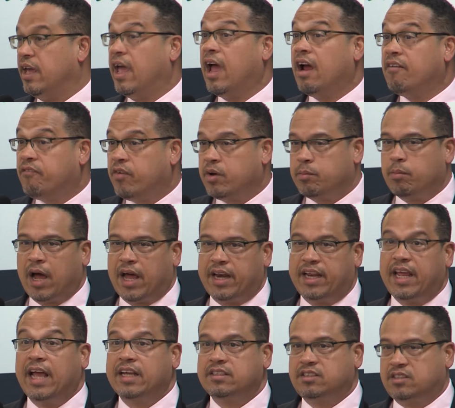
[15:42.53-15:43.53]

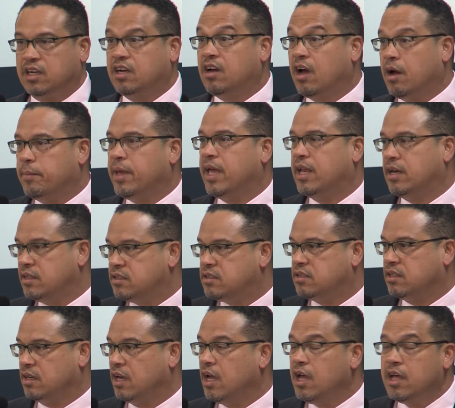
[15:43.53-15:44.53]
Everybody has to come and
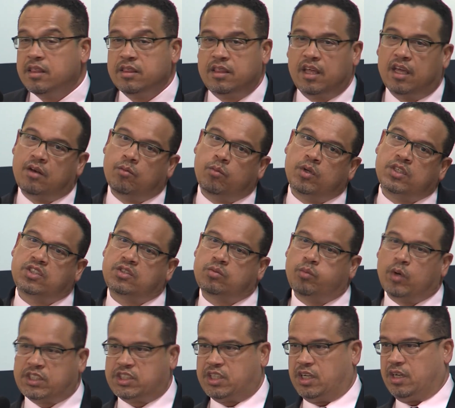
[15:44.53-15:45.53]
listen. Then we
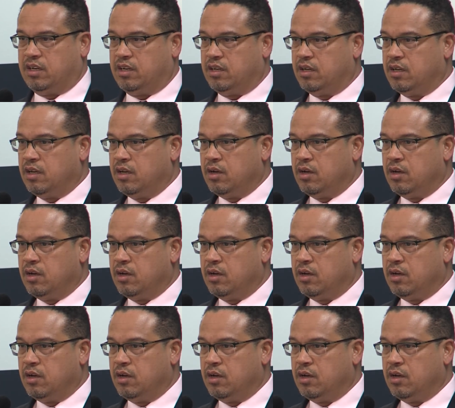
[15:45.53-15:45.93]
switch it.